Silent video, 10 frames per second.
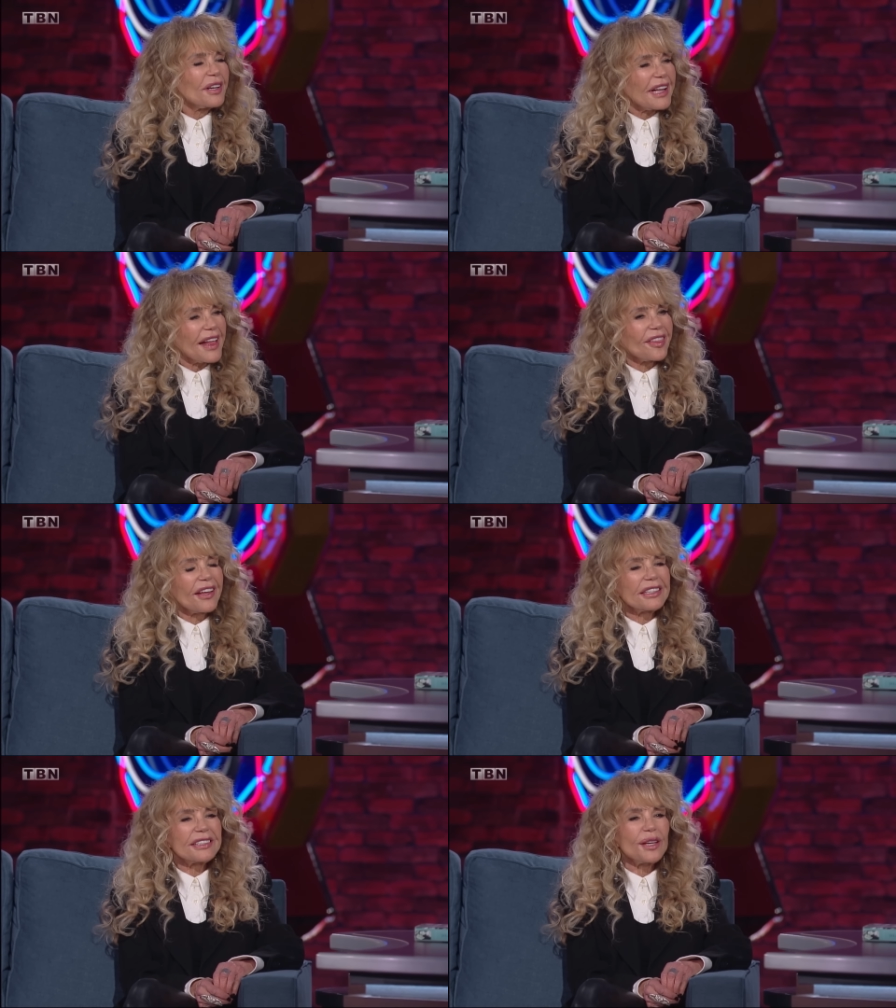Well, I
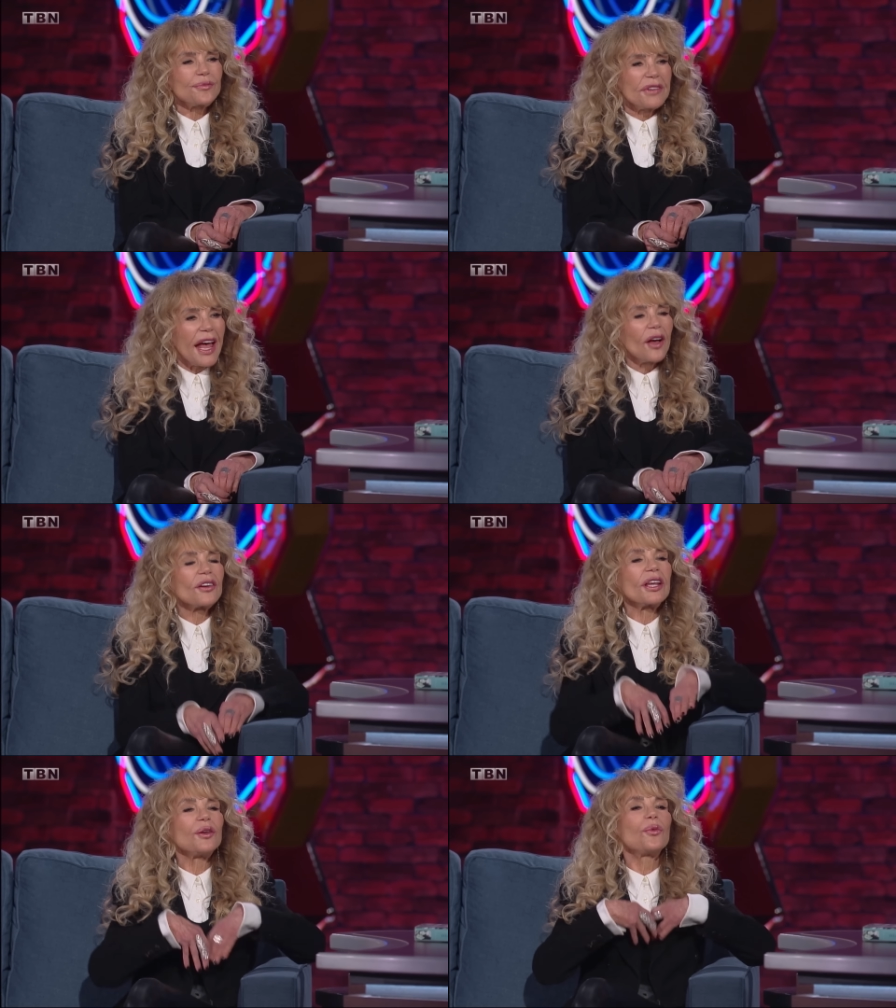think deep down
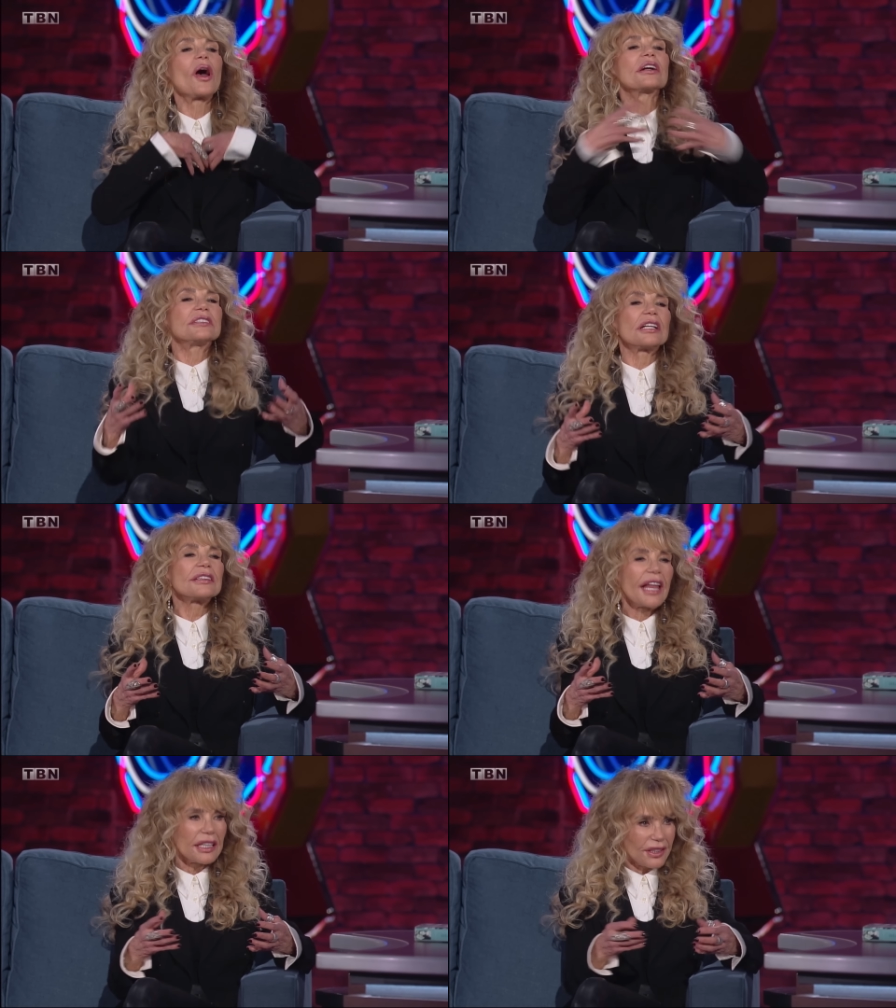he wanted to
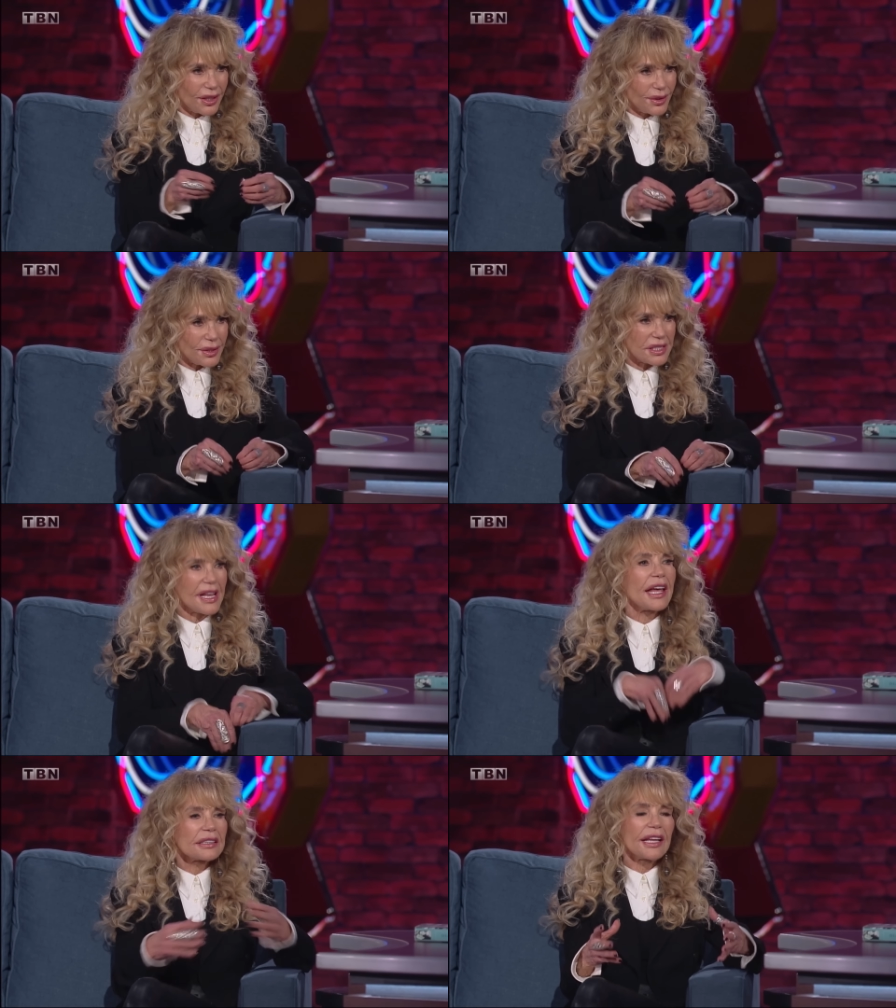let loose
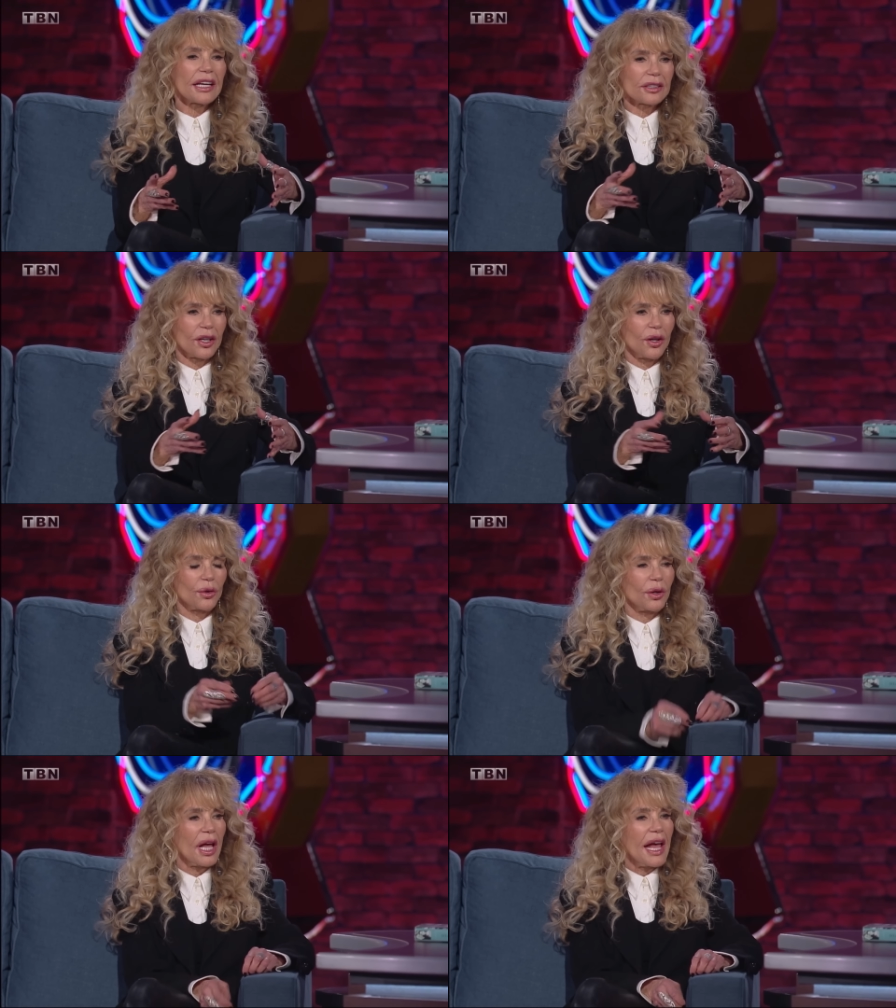and let
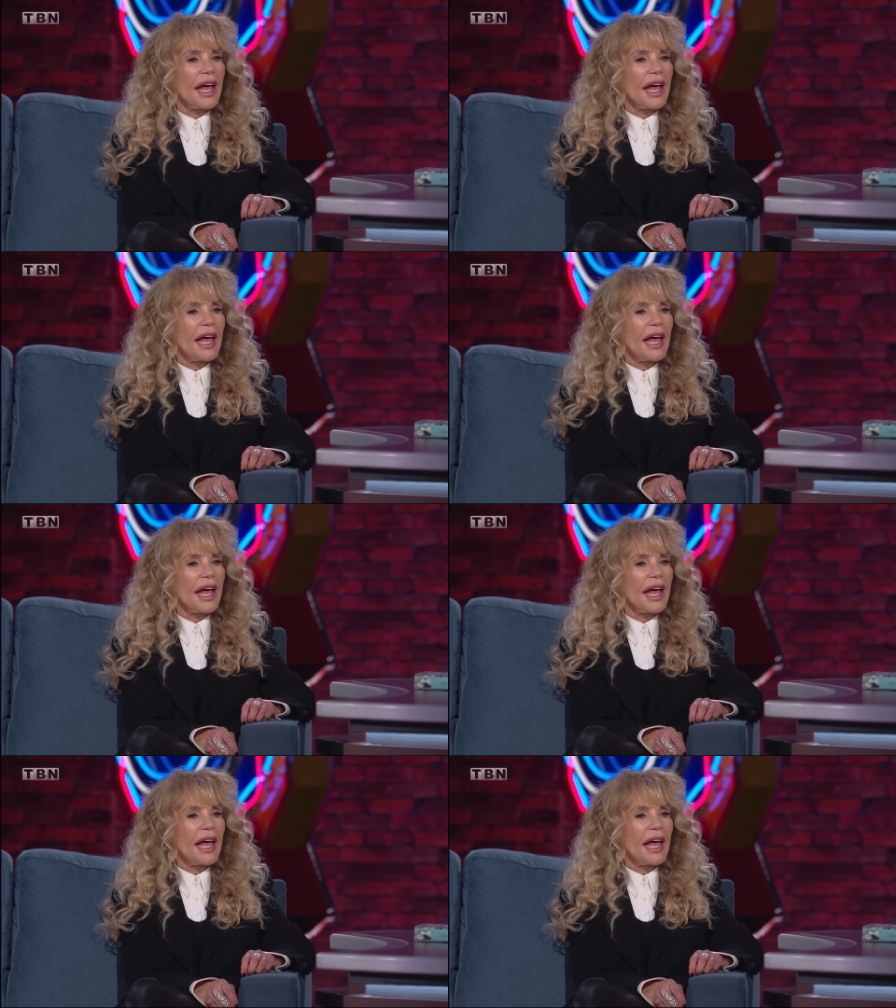go.